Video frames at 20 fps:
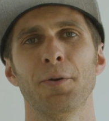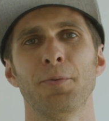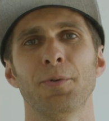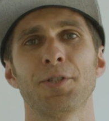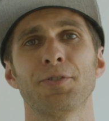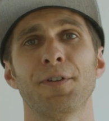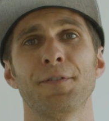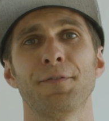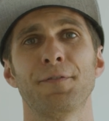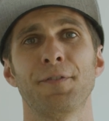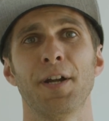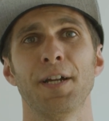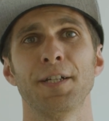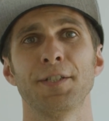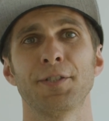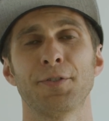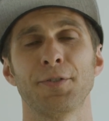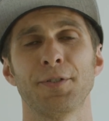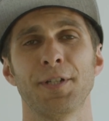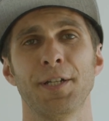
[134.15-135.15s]
which
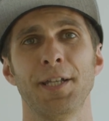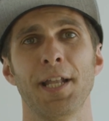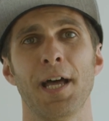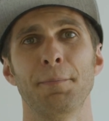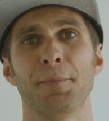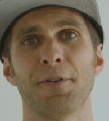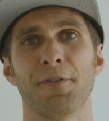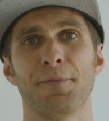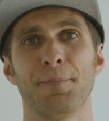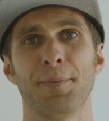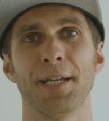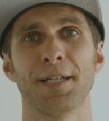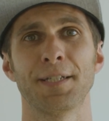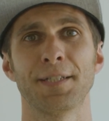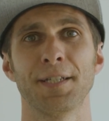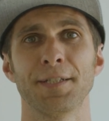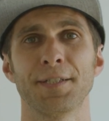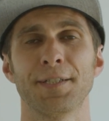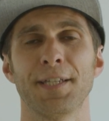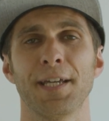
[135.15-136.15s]
refers to the number of
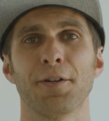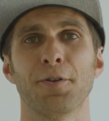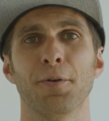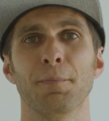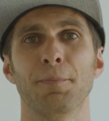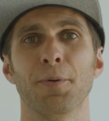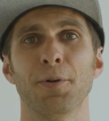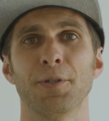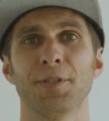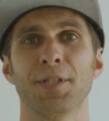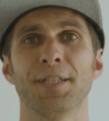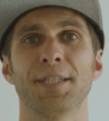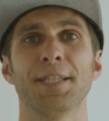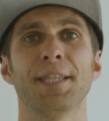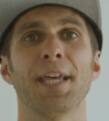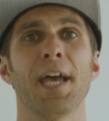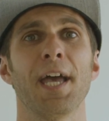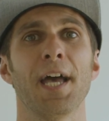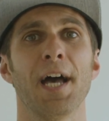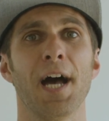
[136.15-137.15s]
pixels that composes
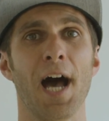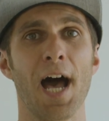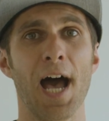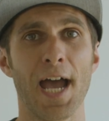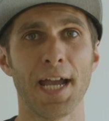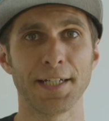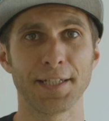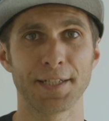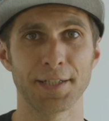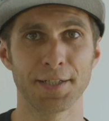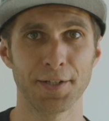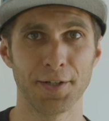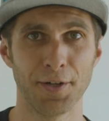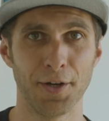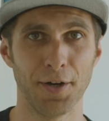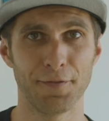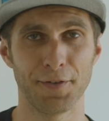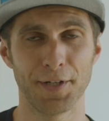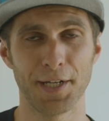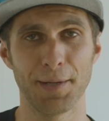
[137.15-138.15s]
the height
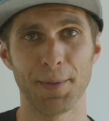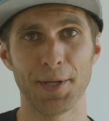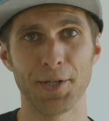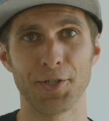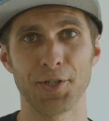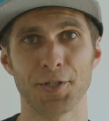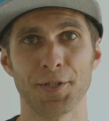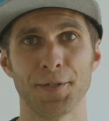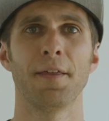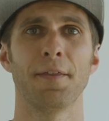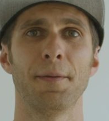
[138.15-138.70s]
of an image.